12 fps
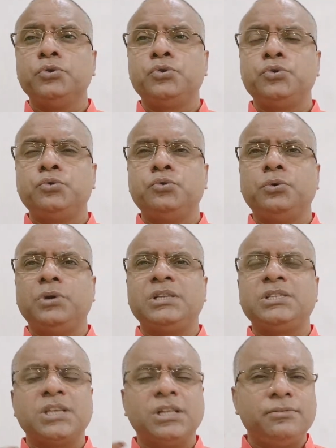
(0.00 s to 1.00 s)
to a
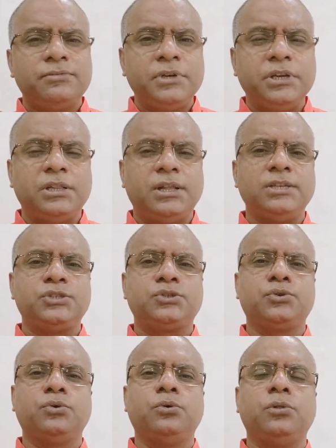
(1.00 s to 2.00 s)
self-realized
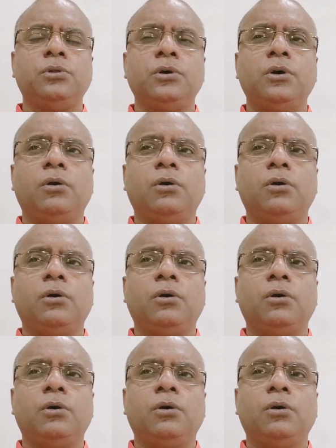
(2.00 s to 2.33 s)
soul,